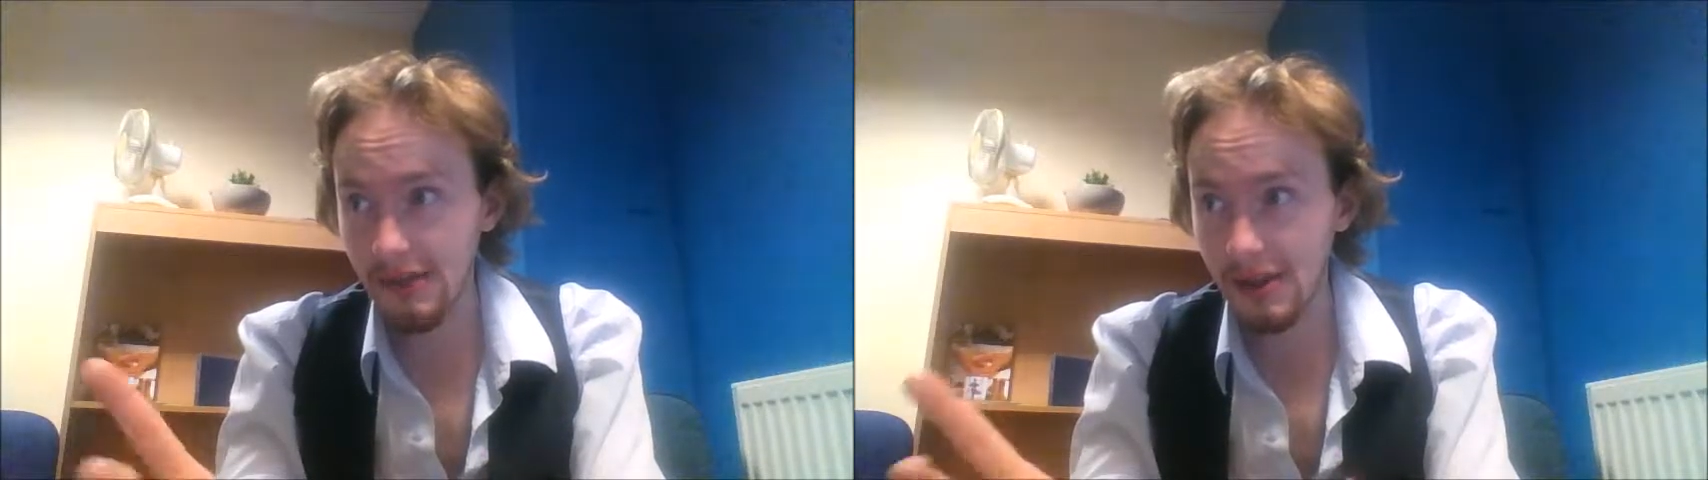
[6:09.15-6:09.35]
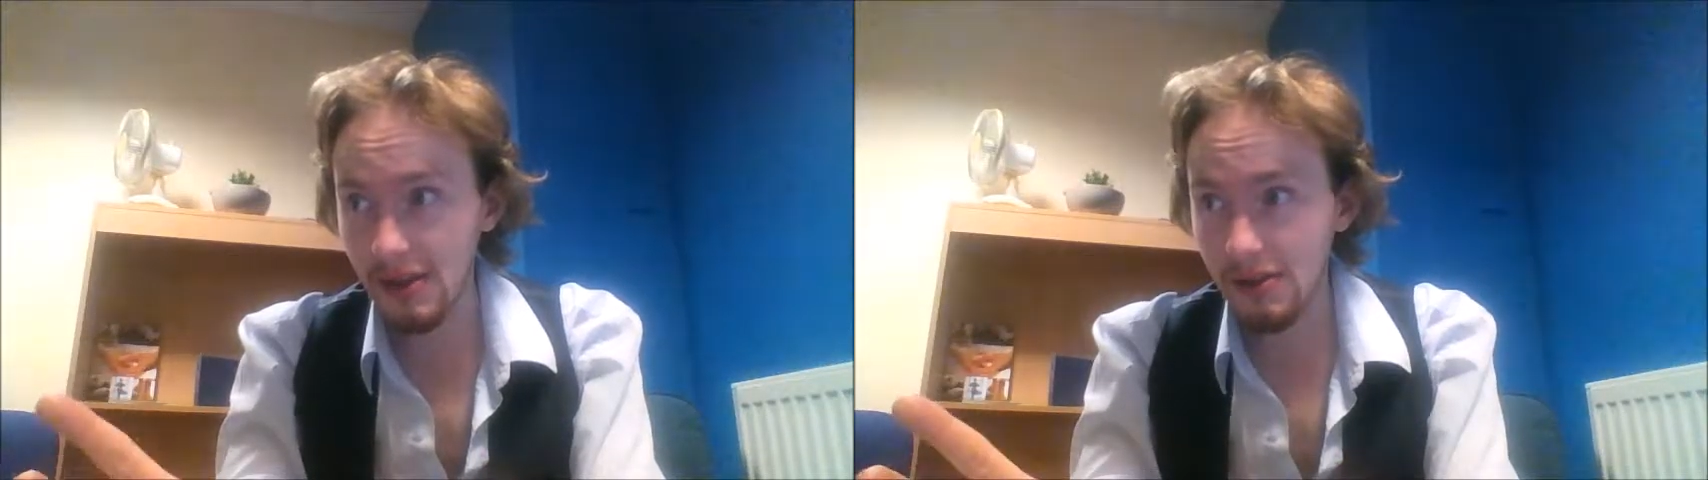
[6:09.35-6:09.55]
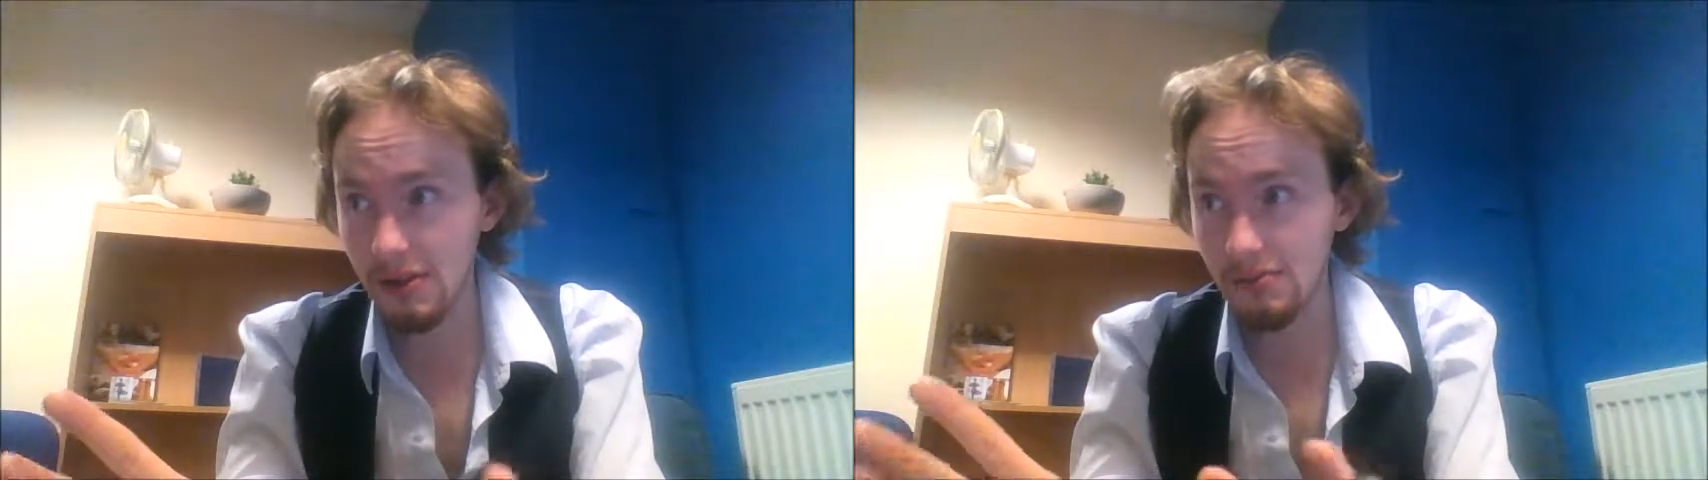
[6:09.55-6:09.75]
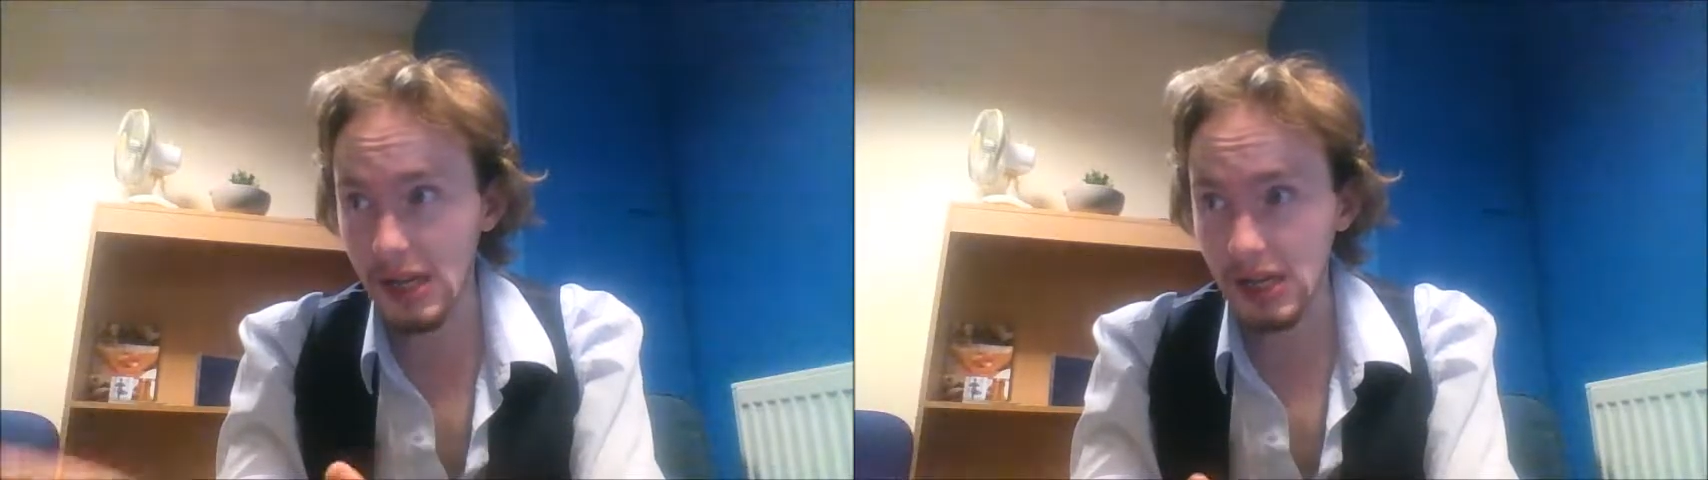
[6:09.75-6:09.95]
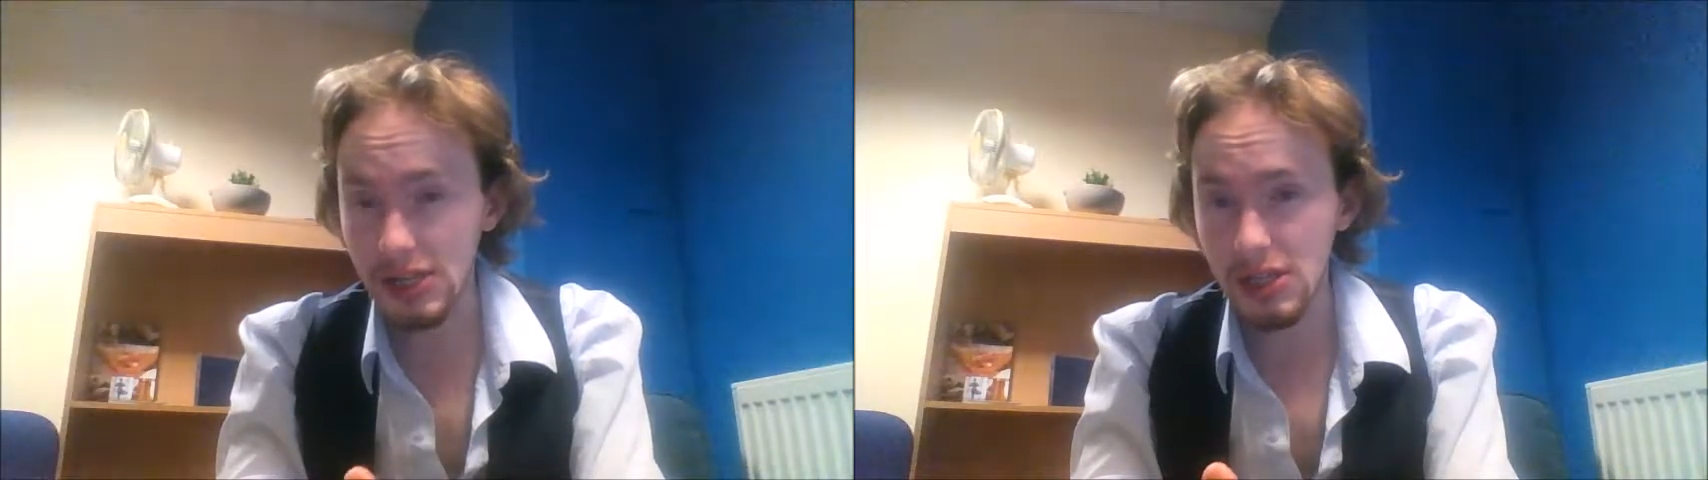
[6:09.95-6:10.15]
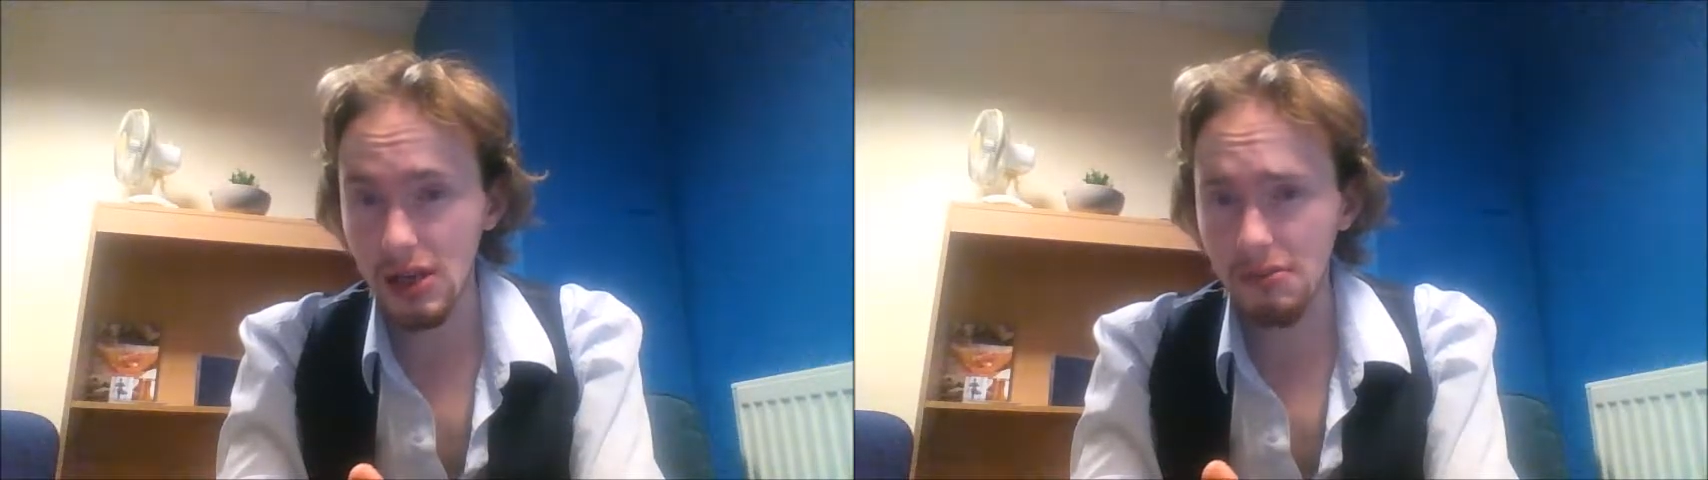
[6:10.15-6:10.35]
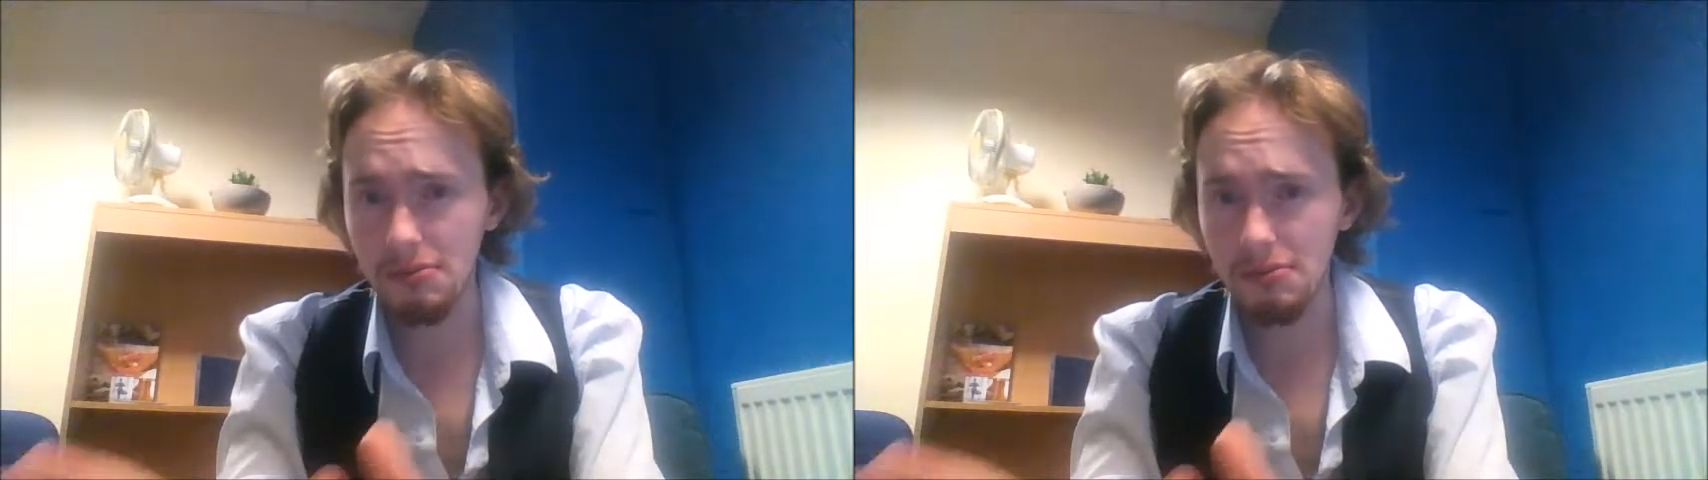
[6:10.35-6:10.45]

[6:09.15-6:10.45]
it next year,